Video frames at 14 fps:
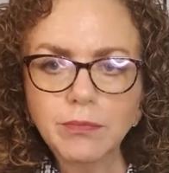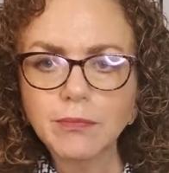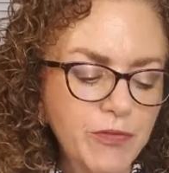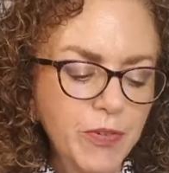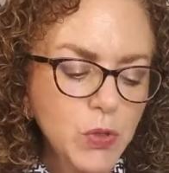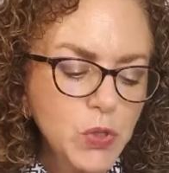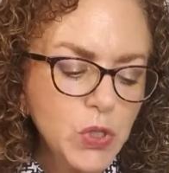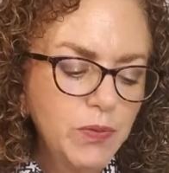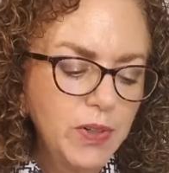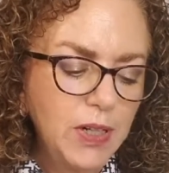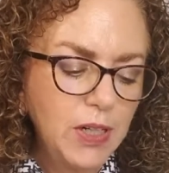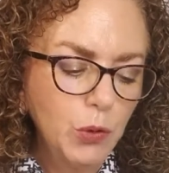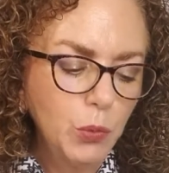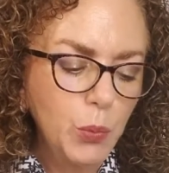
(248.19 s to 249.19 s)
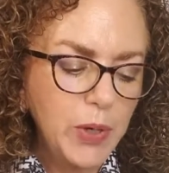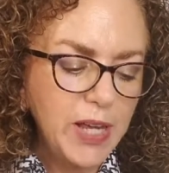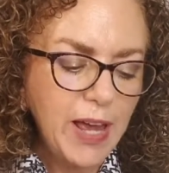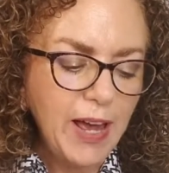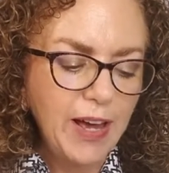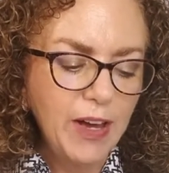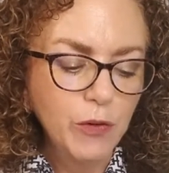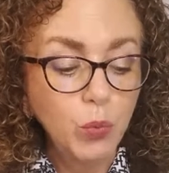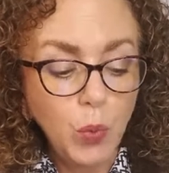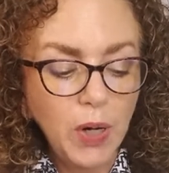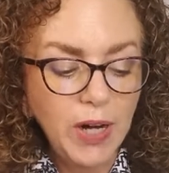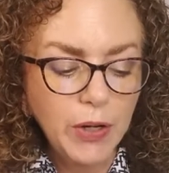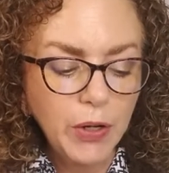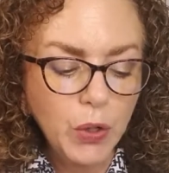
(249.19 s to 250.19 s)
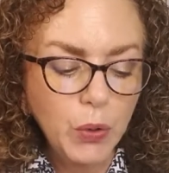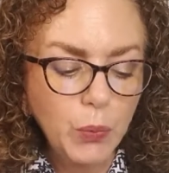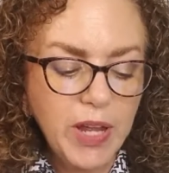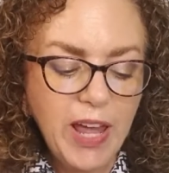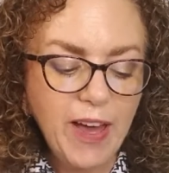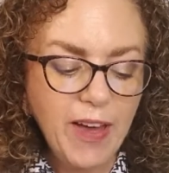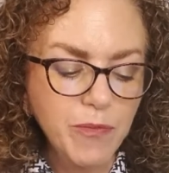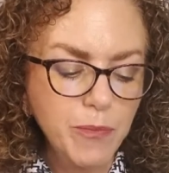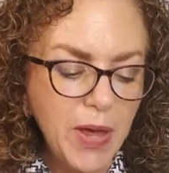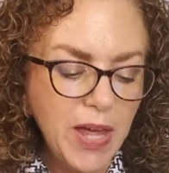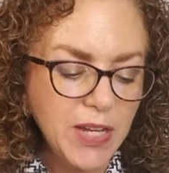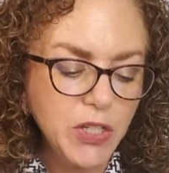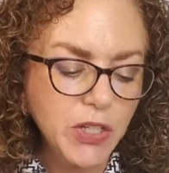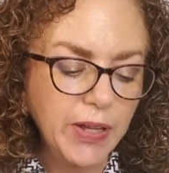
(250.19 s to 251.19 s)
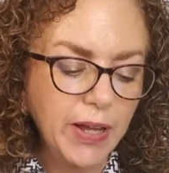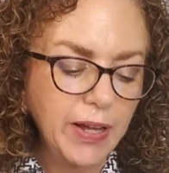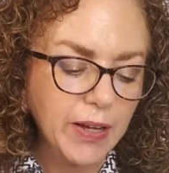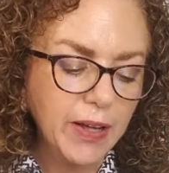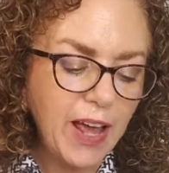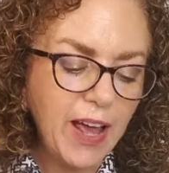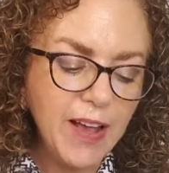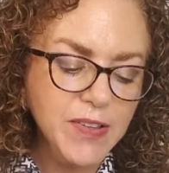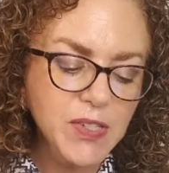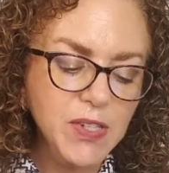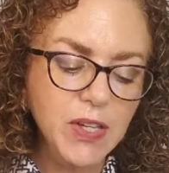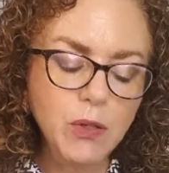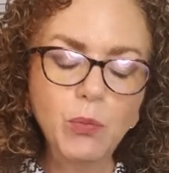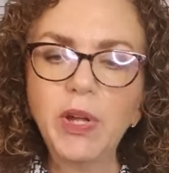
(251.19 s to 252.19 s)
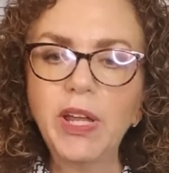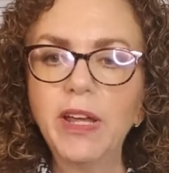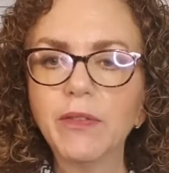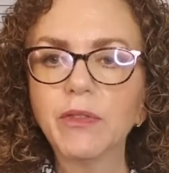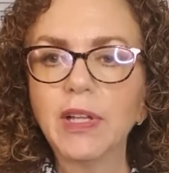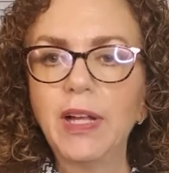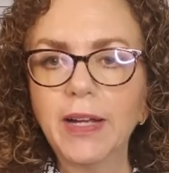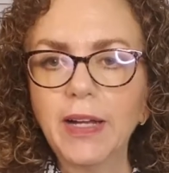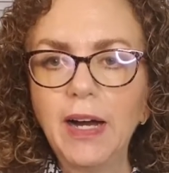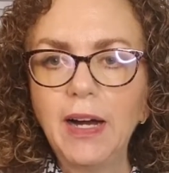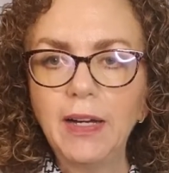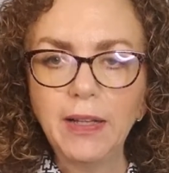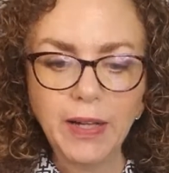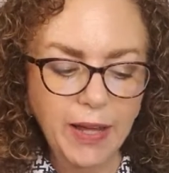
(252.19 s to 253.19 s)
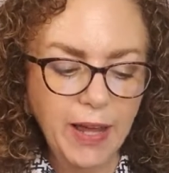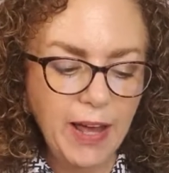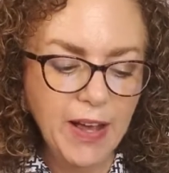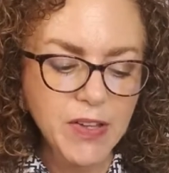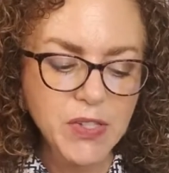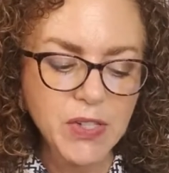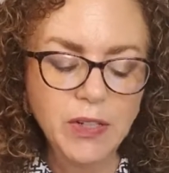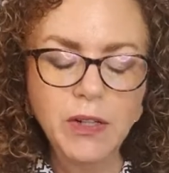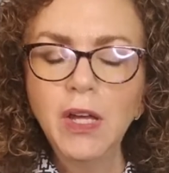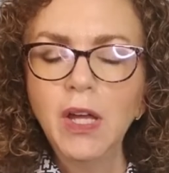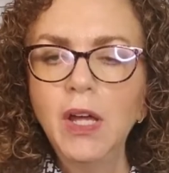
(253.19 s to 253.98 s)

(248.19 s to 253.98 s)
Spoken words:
First of all, we have water, we have mandelic acid, we have glycolic acid.